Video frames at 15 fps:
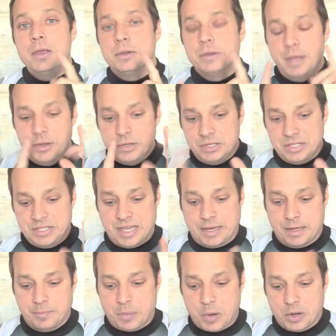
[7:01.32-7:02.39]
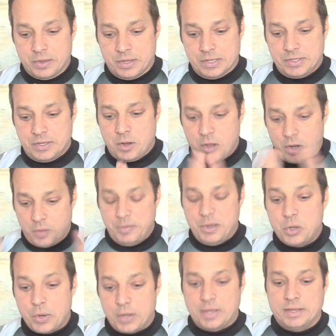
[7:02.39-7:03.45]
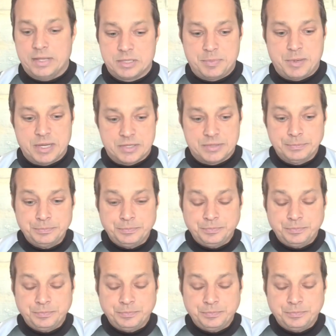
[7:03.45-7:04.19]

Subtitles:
here's the second part of this, and I'll be quick at this, because